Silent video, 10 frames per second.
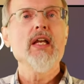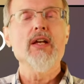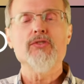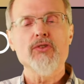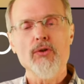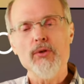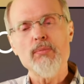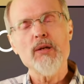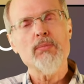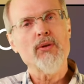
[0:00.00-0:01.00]
And so the
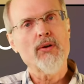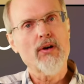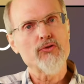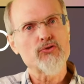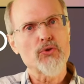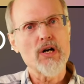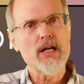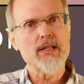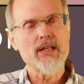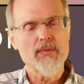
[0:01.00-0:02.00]
people are
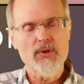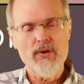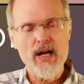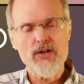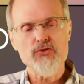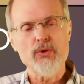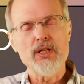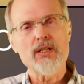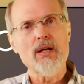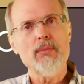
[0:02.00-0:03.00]
drawn to him. They're
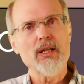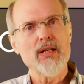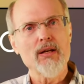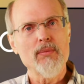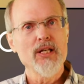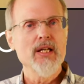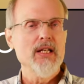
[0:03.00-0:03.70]
actually coming to him.